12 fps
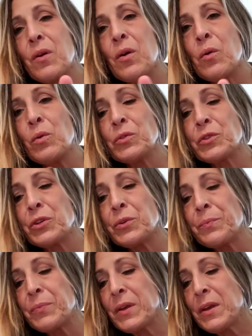
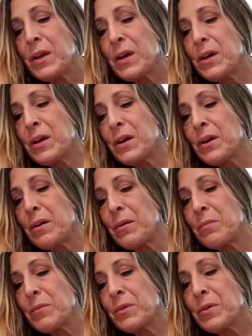older,
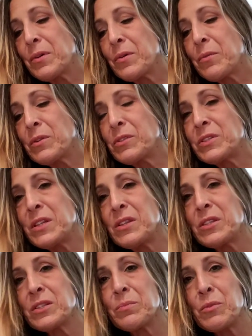um, when you see
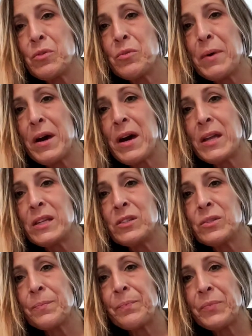the smooth
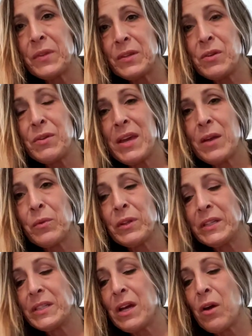bodies, you can't
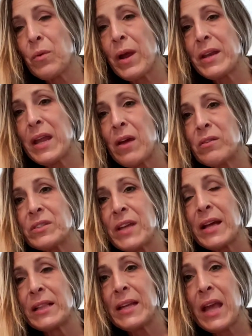really tell right now
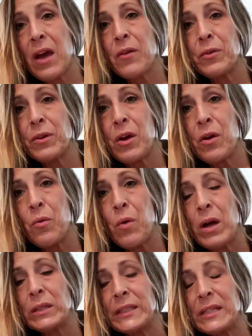exactly how their coat
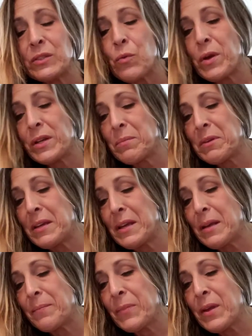quality is going to
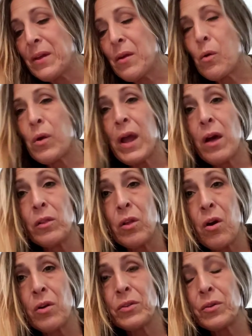be or how
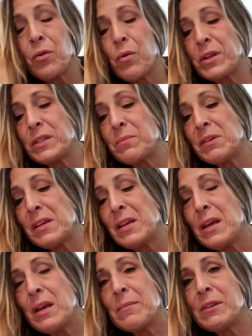long they're going to
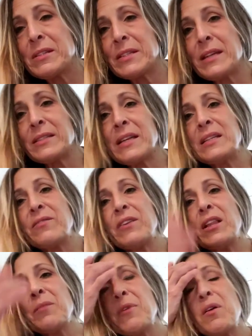be. Because as they
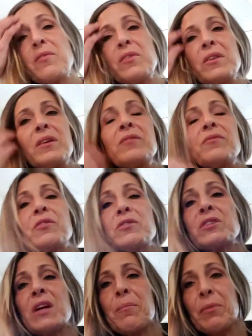develop over the
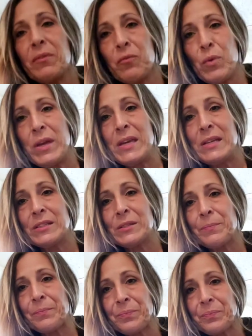first couple of weeks,